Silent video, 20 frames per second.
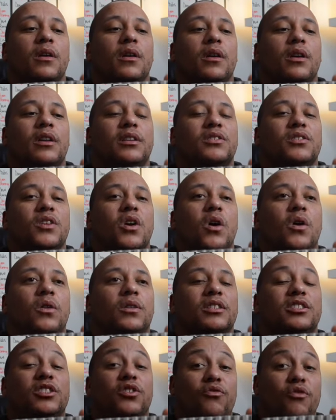it's called
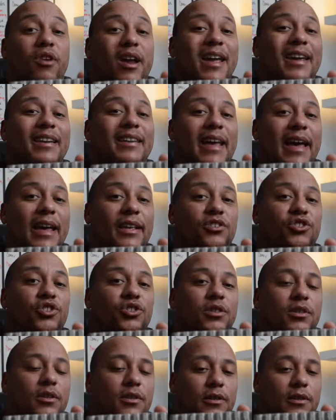a serrated edge,